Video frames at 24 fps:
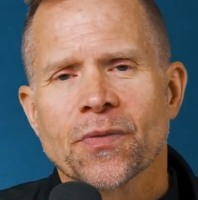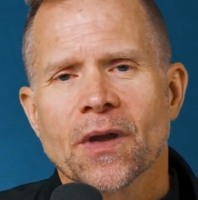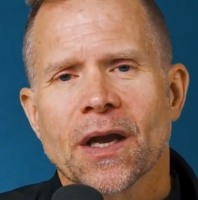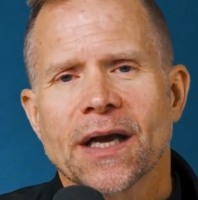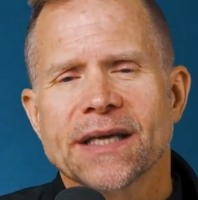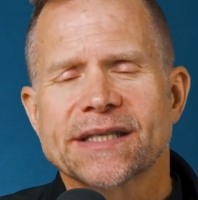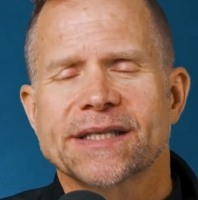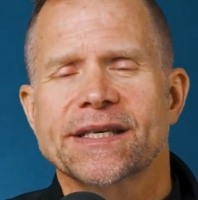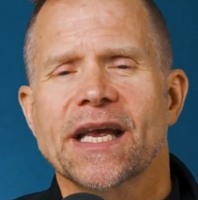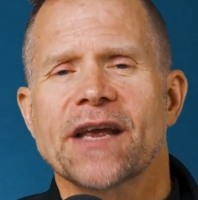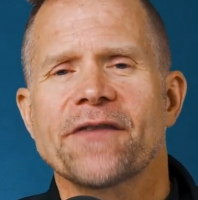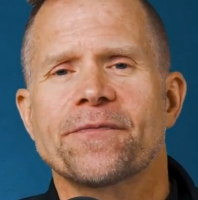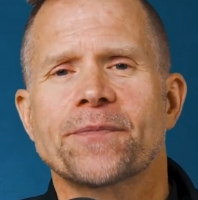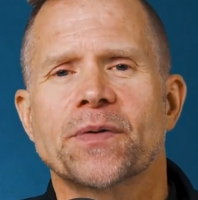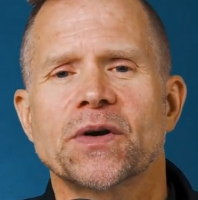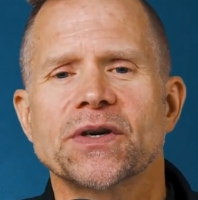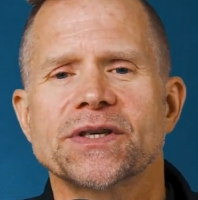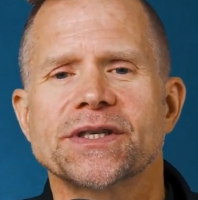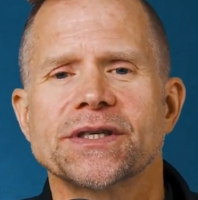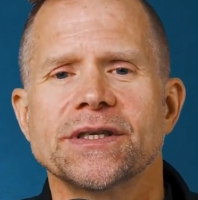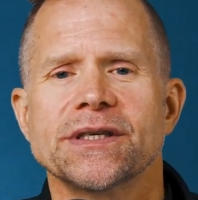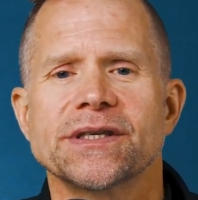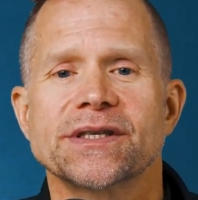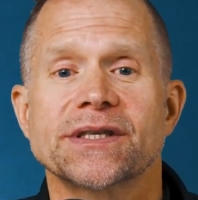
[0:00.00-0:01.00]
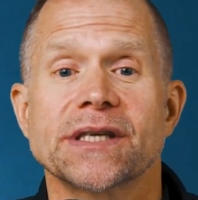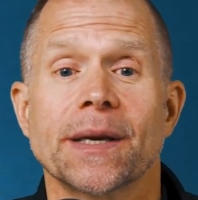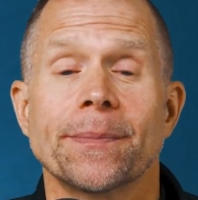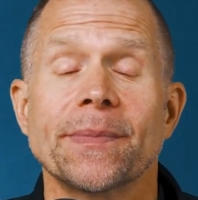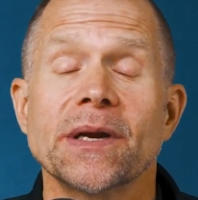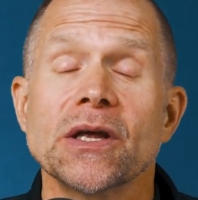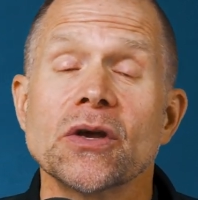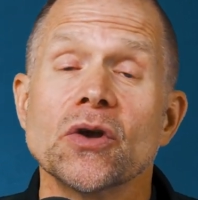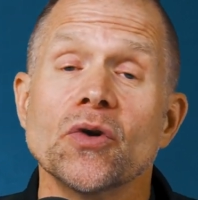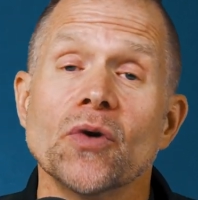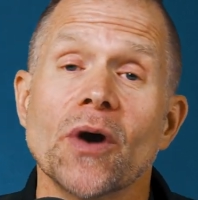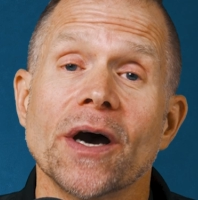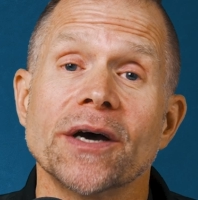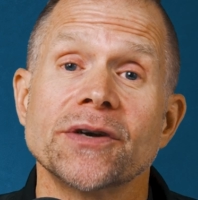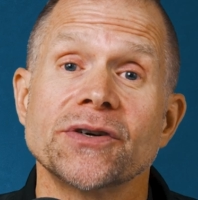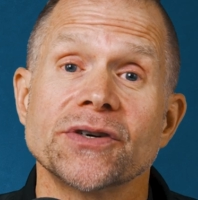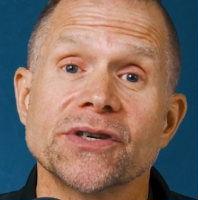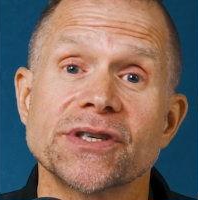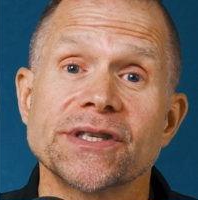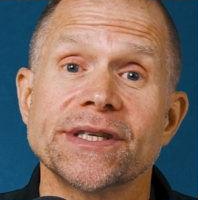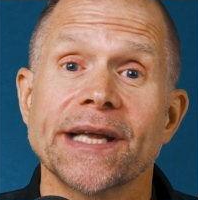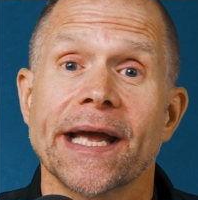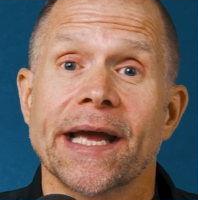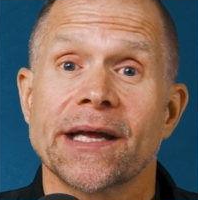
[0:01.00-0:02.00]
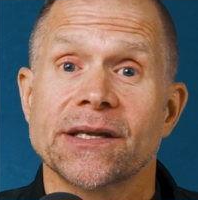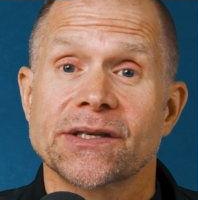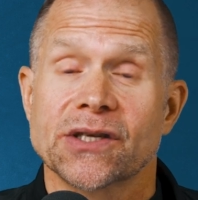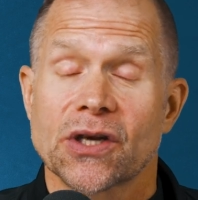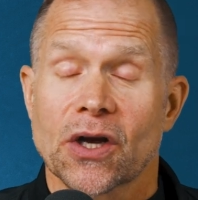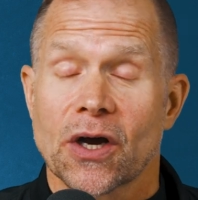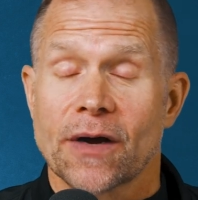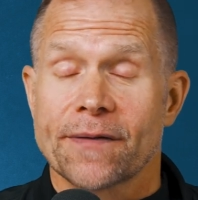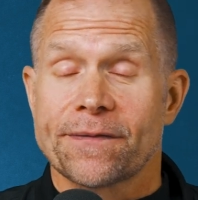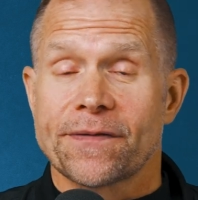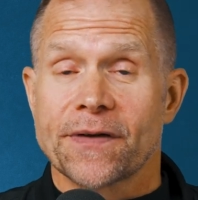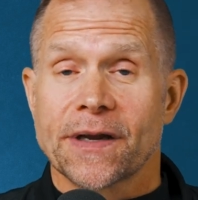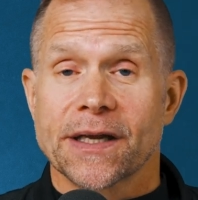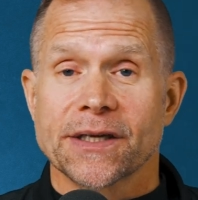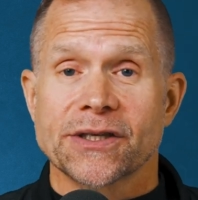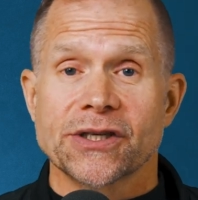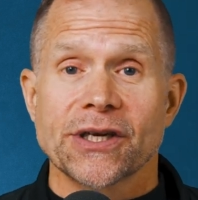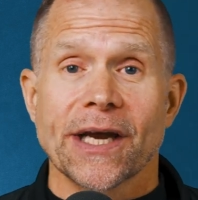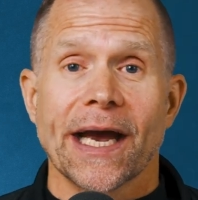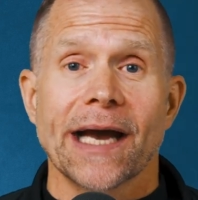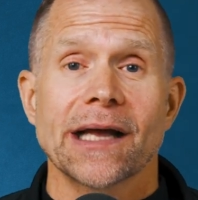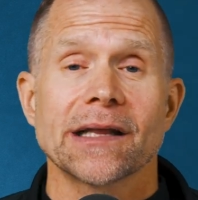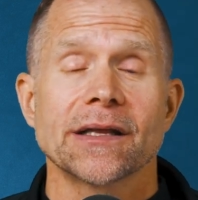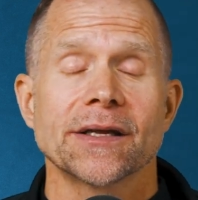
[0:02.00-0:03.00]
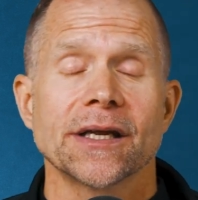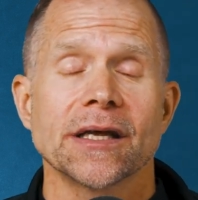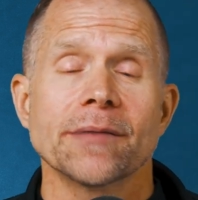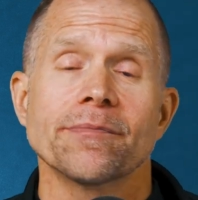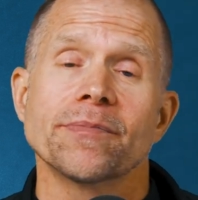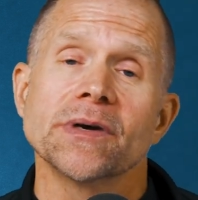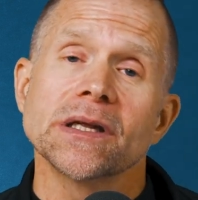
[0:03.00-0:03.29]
A safe person is somebody who understands confidentiality.